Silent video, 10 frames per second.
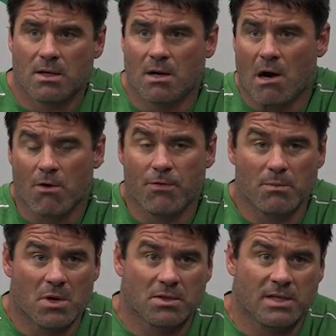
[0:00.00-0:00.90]
our
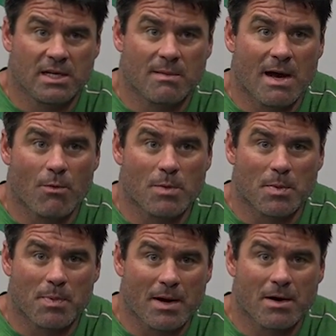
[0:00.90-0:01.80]
football team, how we
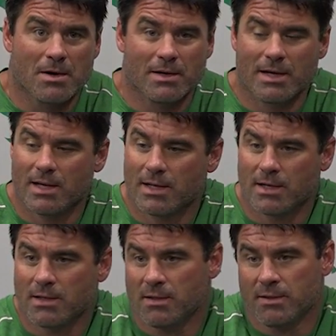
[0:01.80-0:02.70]
prepare.
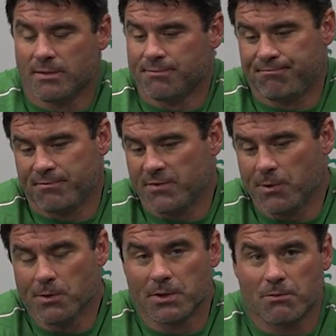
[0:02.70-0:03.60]
And if we
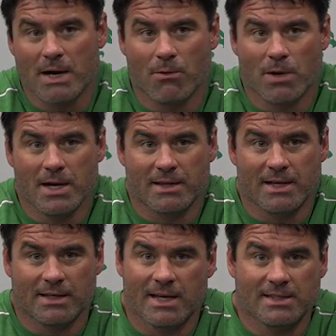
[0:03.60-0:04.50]
do it the right way, I
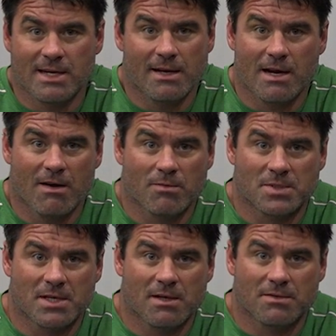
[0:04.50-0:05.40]
think things take care of
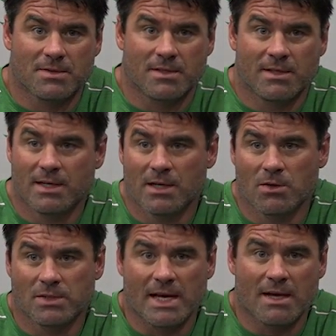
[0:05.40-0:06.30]
themselves. And then it
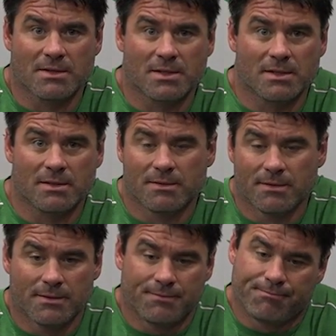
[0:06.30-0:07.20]
goes down to
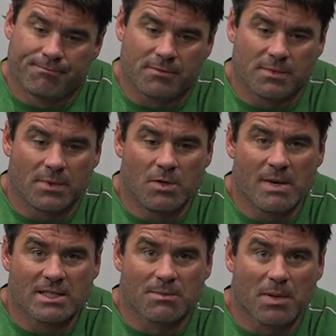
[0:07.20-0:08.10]
who
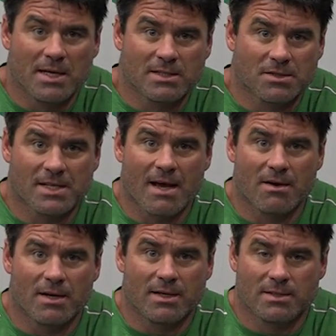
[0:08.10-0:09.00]
makes the plays on
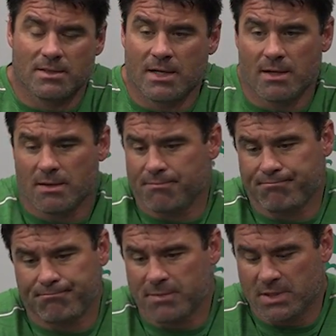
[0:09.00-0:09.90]
Saturdays. And
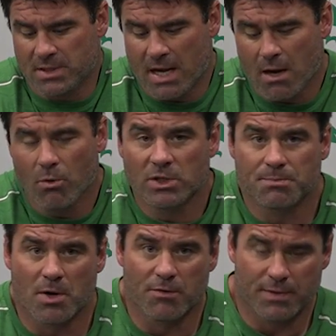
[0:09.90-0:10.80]
it's not always
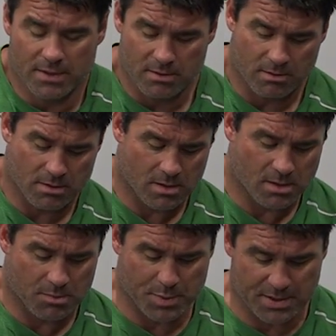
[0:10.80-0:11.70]
perfect.
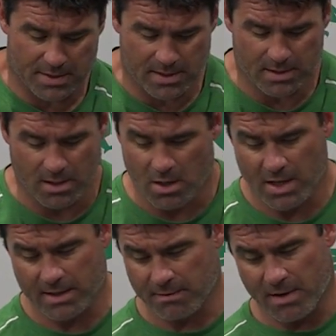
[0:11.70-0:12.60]
But all
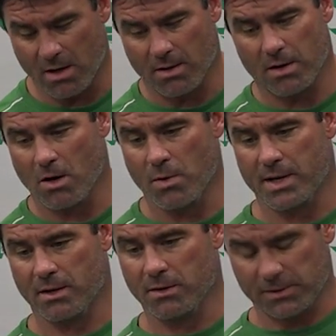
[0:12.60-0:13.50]
we
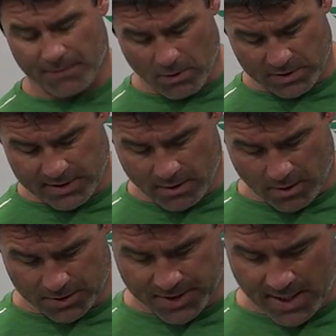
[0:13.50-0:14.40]
can do is focus in on
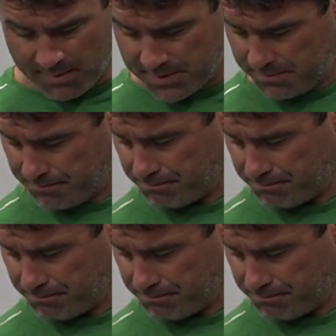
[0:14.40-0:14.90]
our jobs.